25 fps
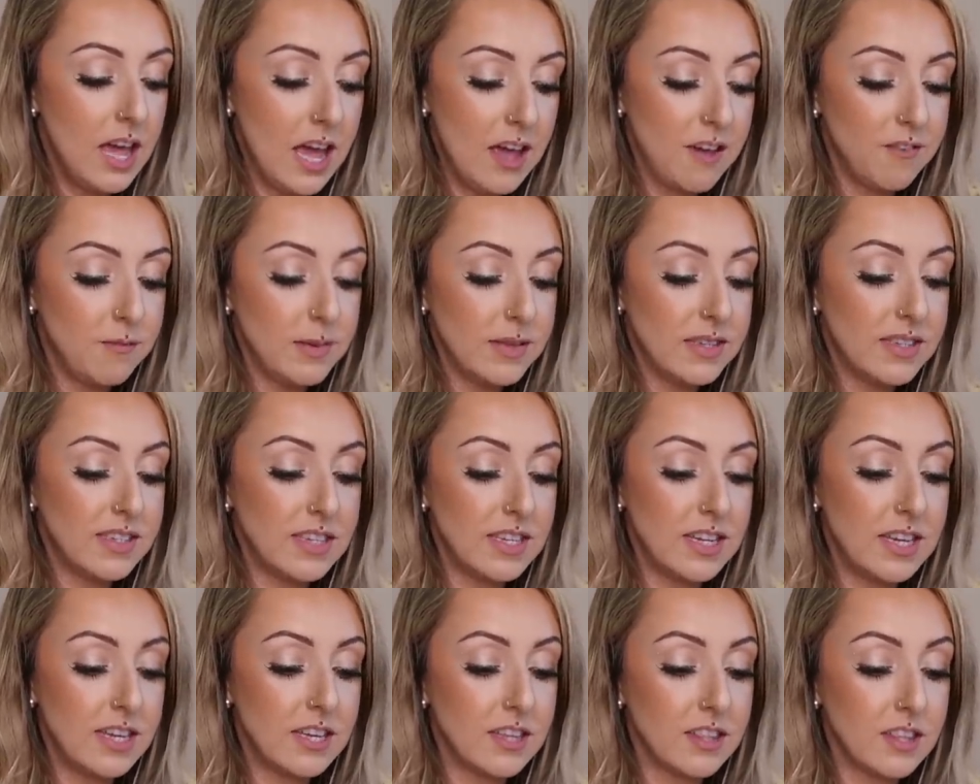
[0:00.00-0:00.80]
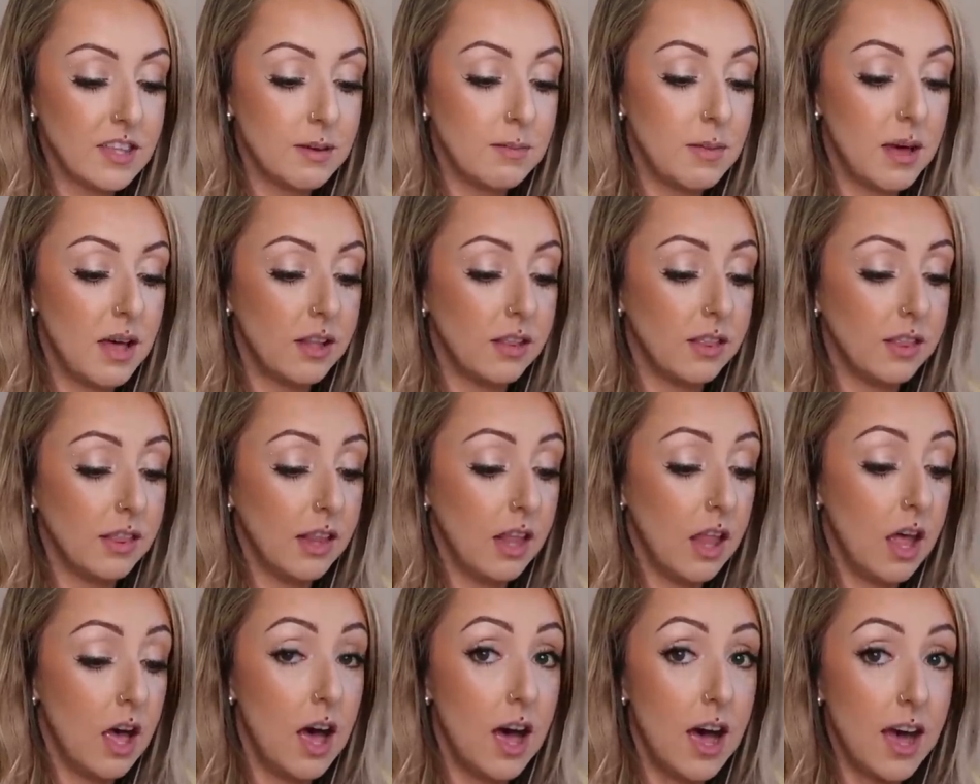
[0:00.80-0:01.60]
I've been seeing them a
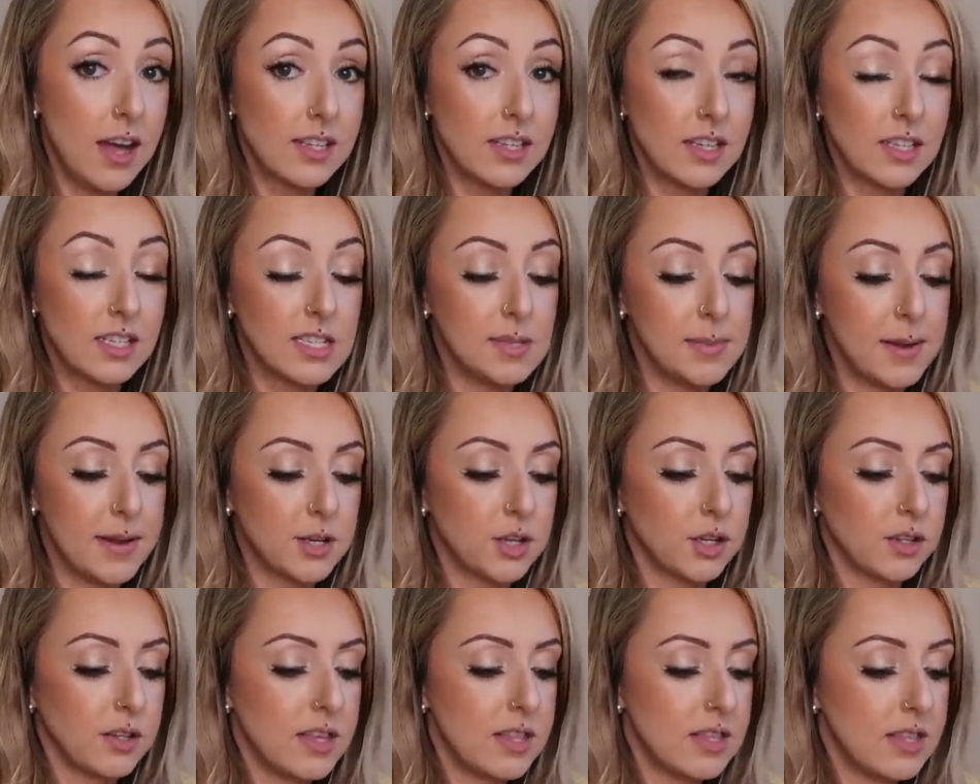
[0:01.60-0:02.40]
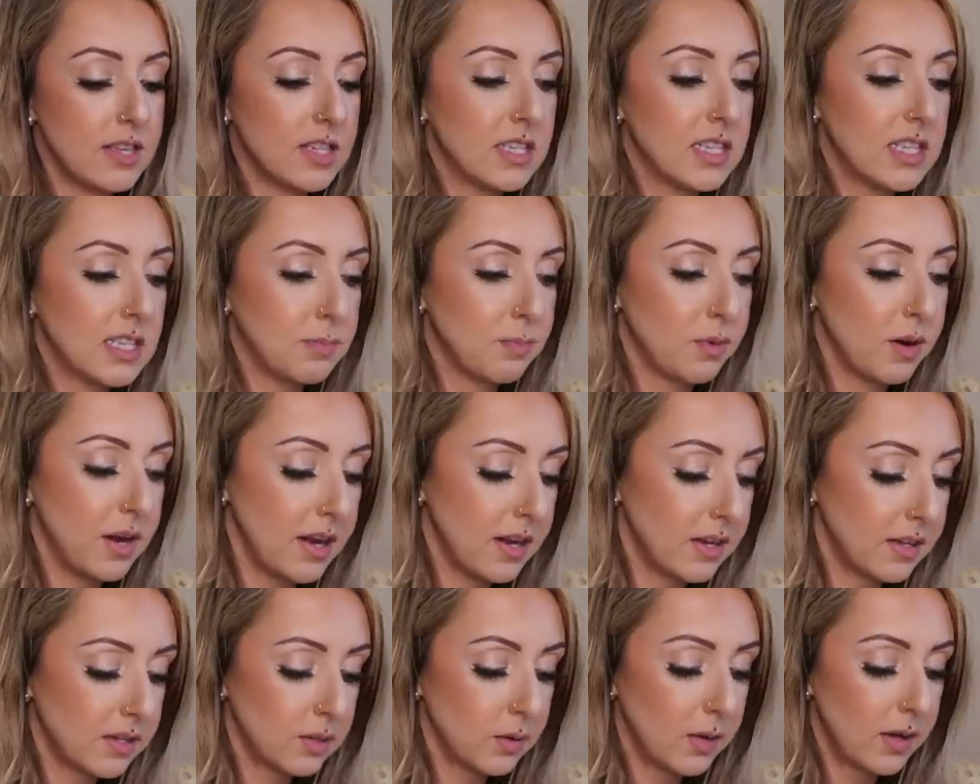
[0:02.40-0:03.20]
lot, especially this
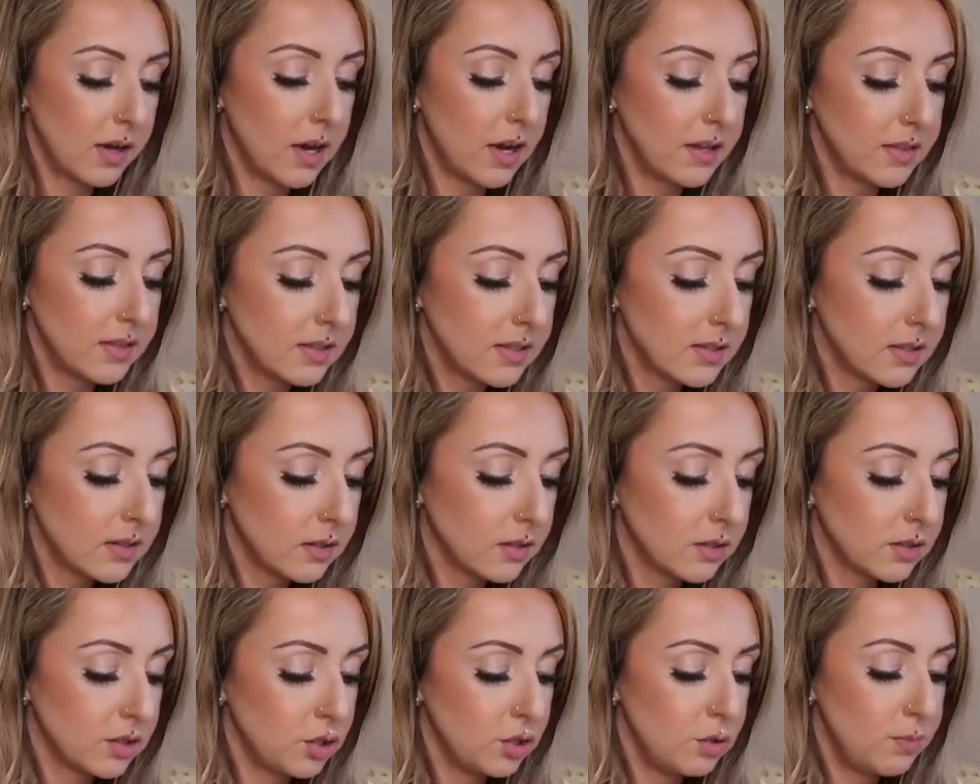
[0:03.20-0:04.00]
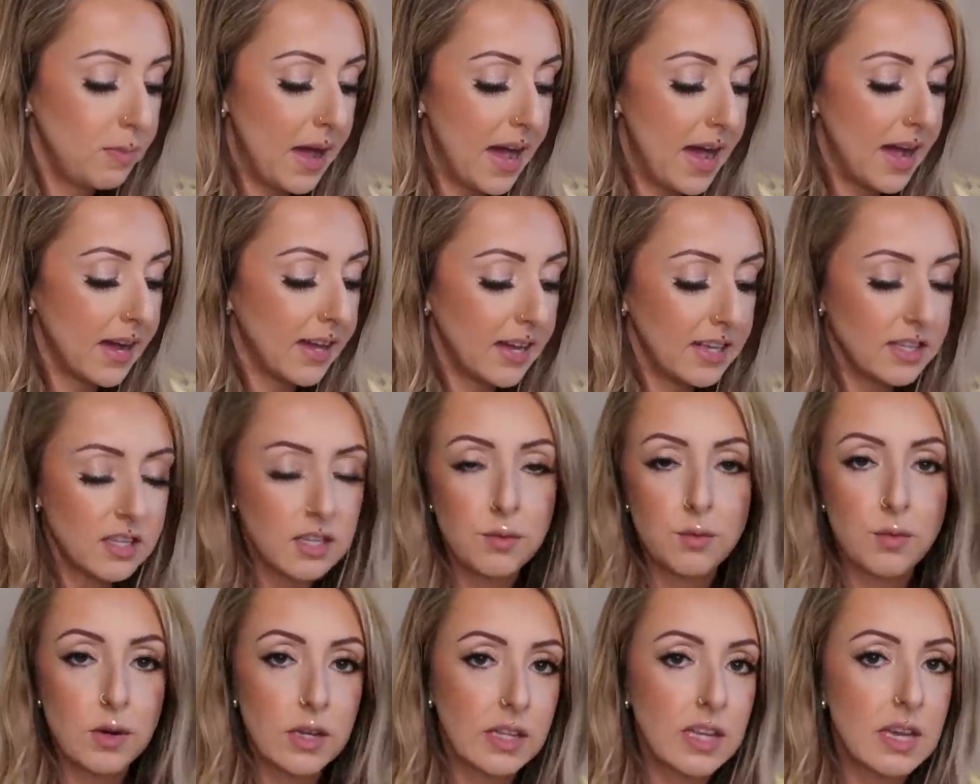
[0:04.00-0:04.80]
spring. So I got this little two pack. It's
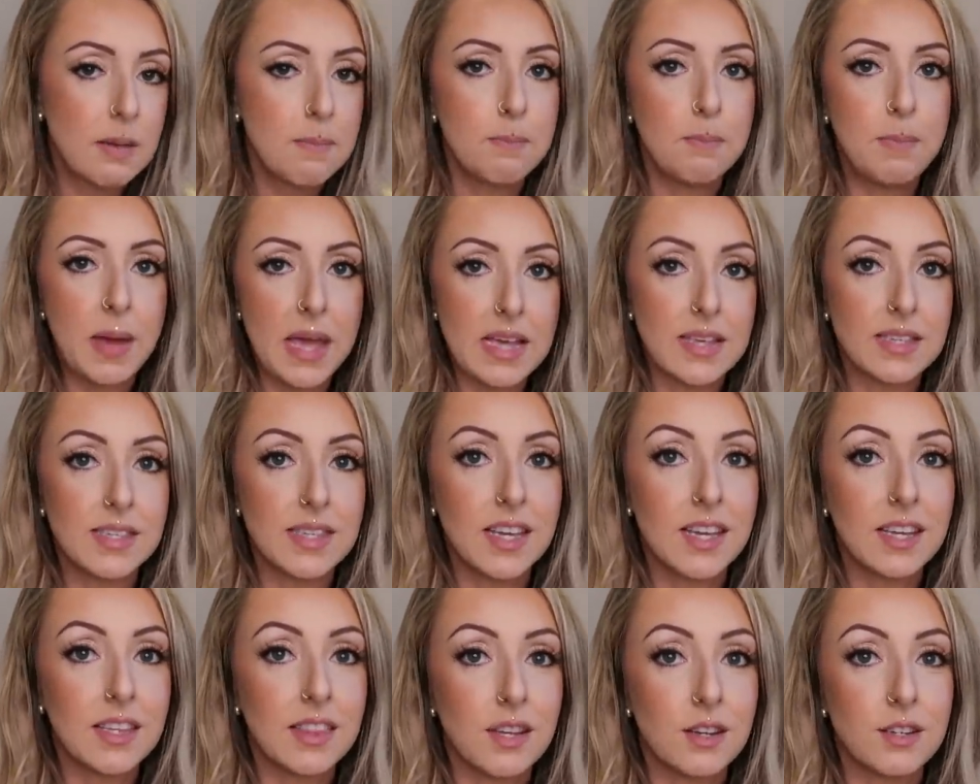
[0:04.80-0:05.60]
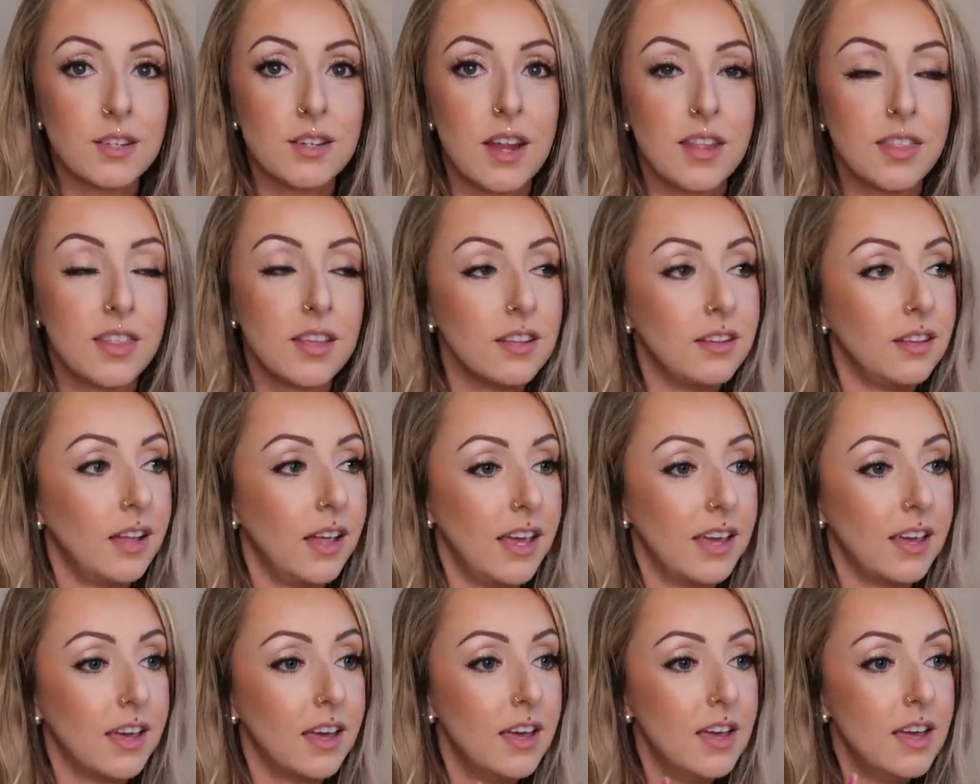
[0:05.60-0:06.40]
a really basic, there's nothing
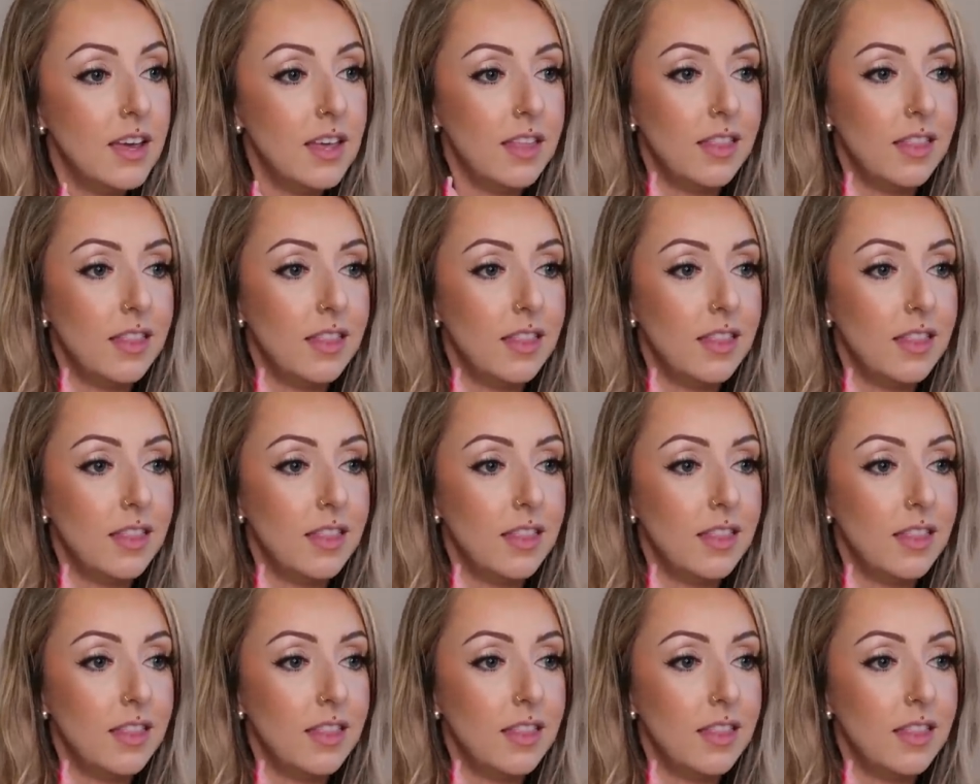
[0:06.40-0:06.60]
like